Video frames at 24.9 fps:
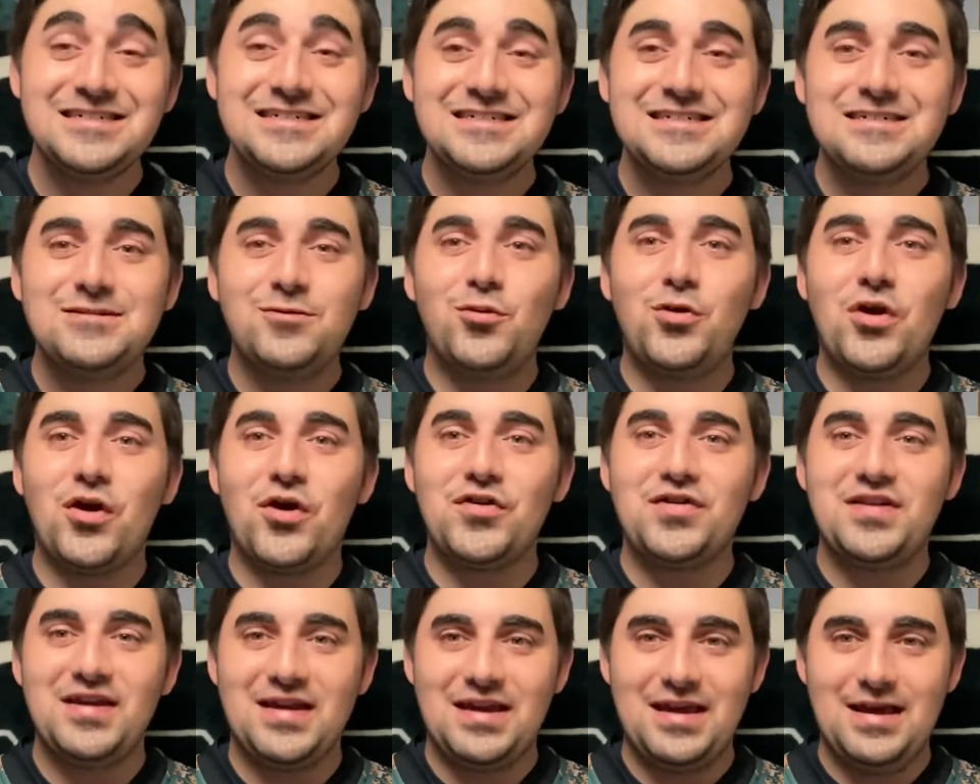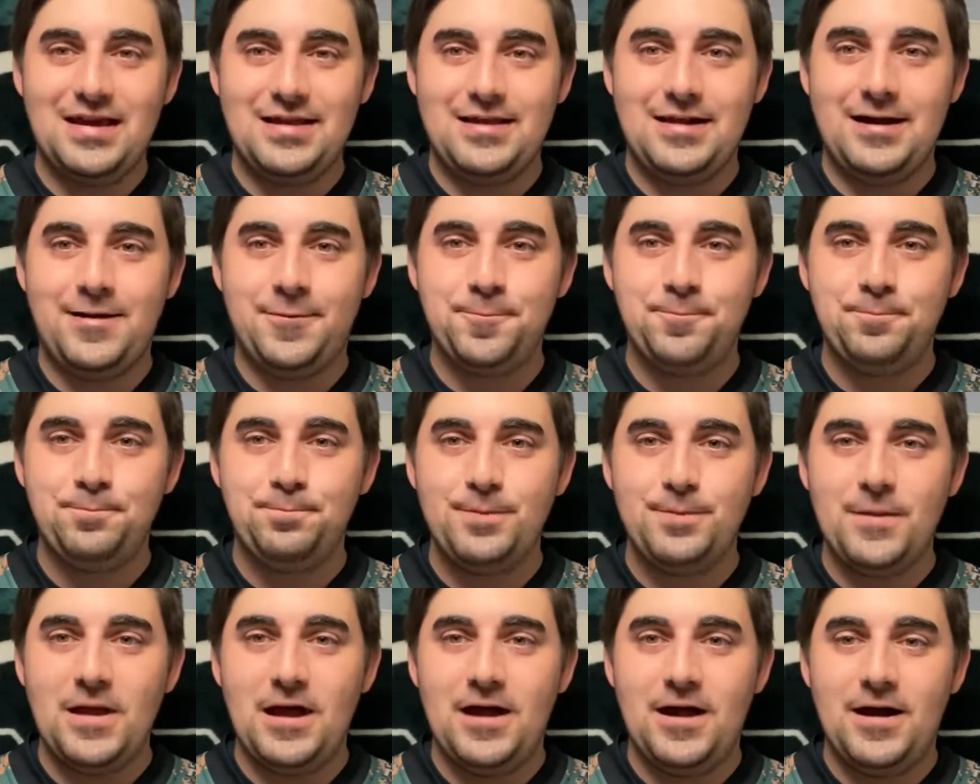We are digging now.
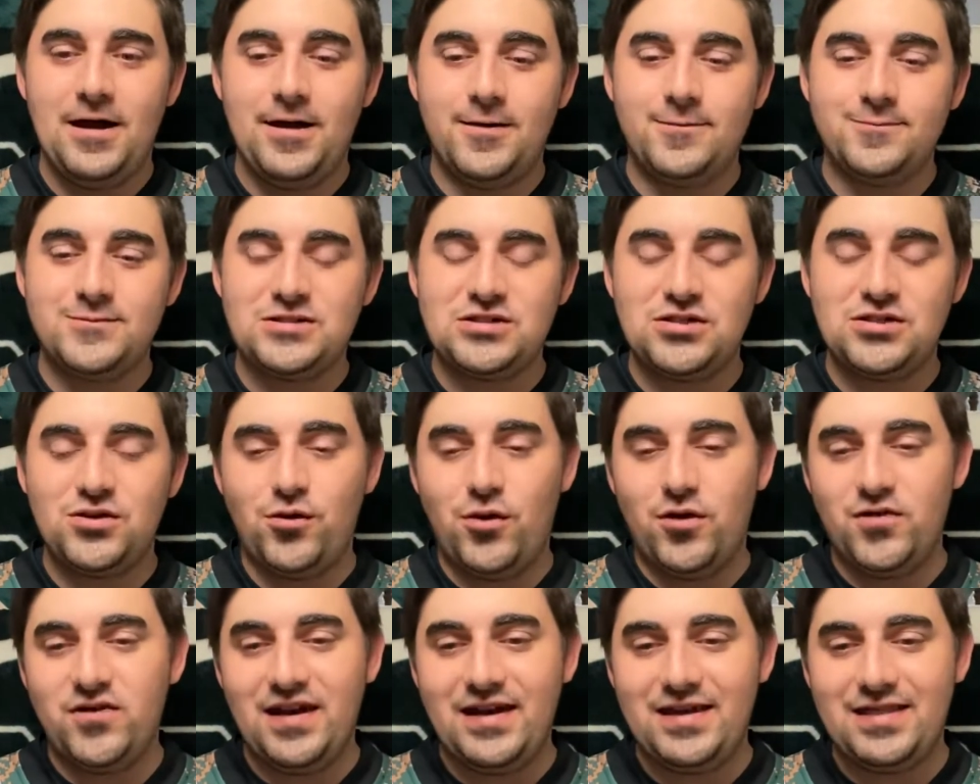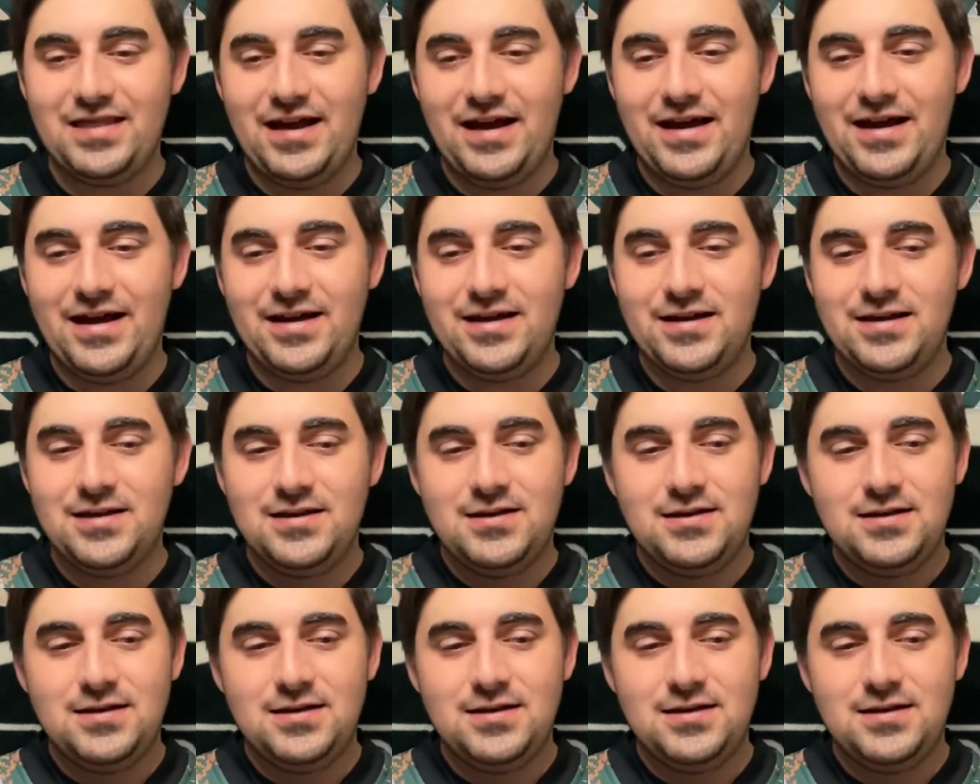So I'll take that.